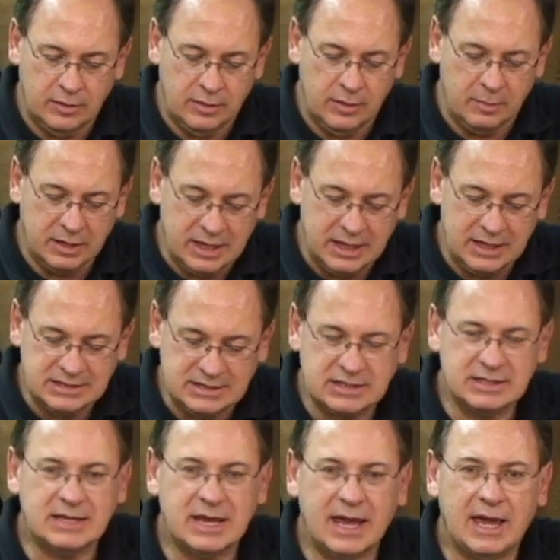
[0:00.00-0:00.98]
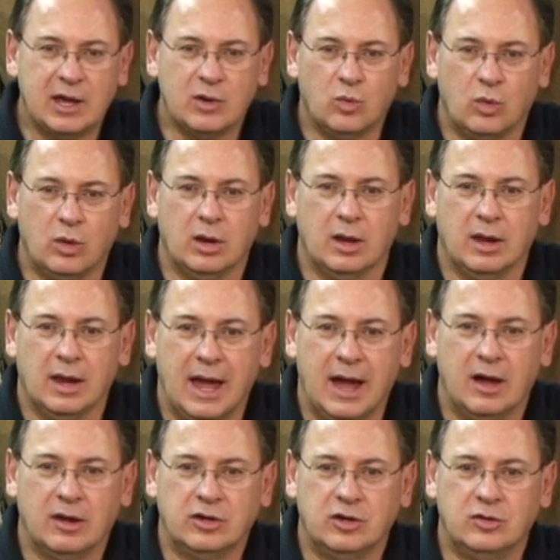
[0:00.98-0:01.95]
The McKenzie tan will
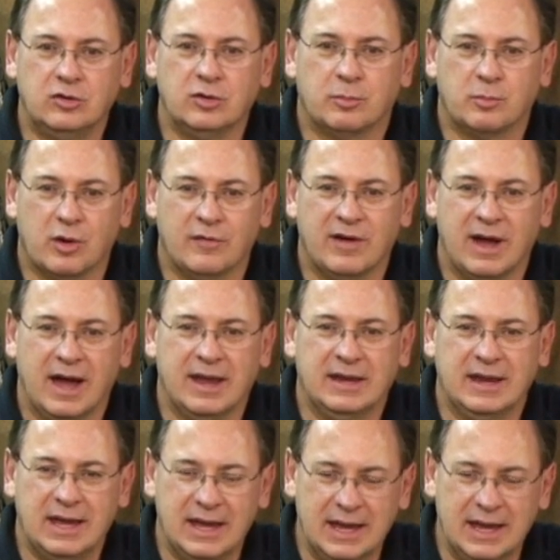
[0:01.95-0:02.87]
allow you to provide